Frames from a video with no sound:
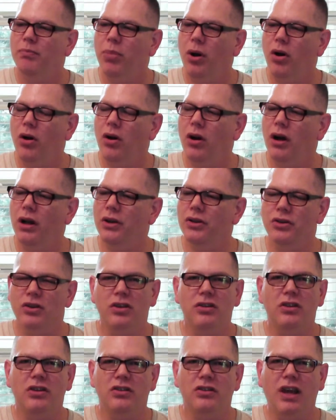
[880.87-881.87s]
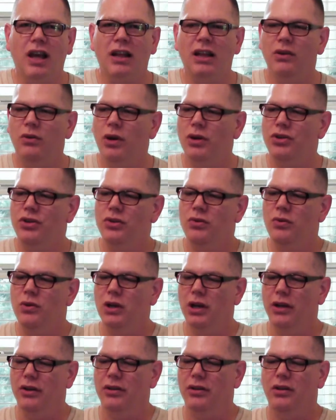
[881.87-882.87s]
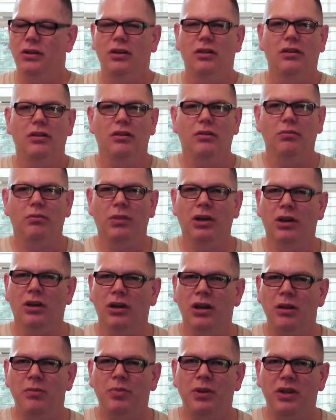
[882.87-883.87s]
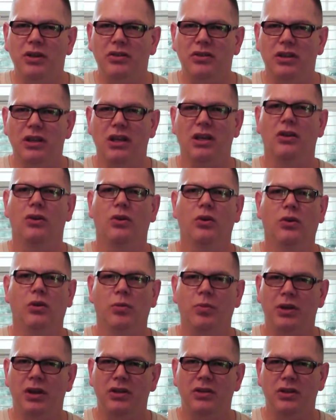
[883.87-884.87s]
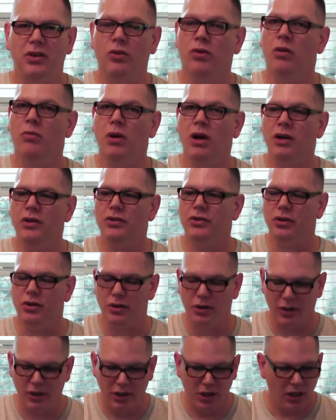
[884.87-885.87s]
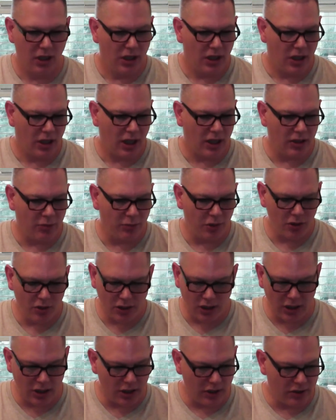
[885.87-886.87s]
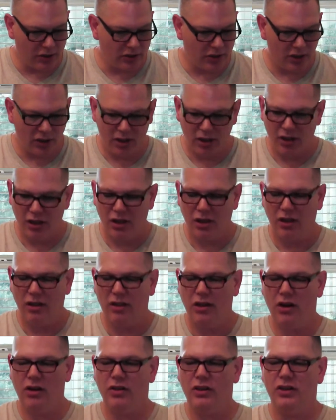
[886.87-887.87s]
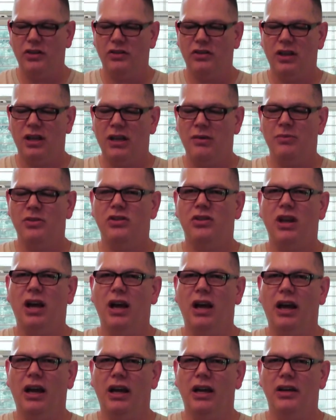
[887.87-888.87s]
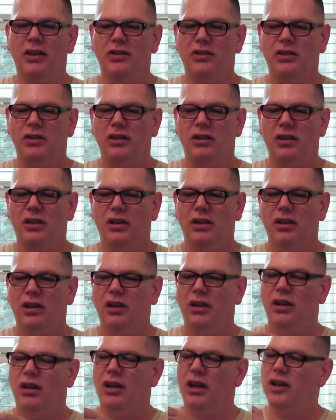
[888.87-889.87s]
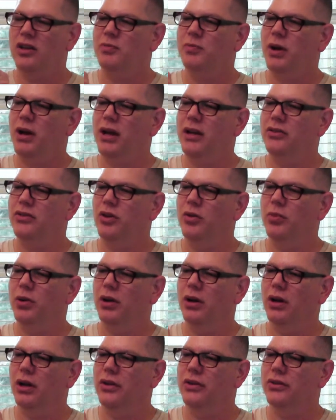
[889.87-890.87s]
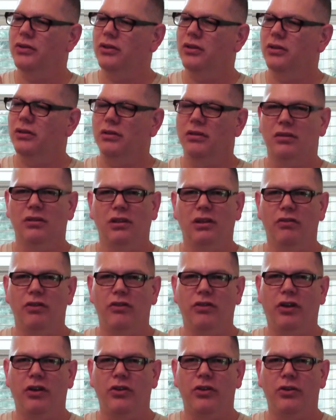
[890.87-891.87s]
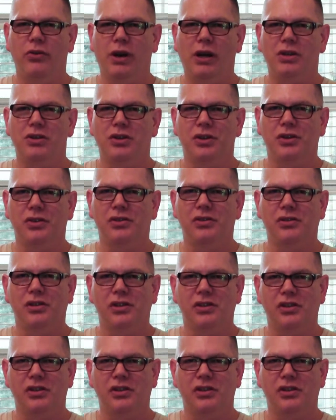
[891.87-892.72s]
pawn, just exactly what you want, be it an NPC or a PC or a monster. And the beauty is they are the same size as piezo pawns. If you follow the directions, the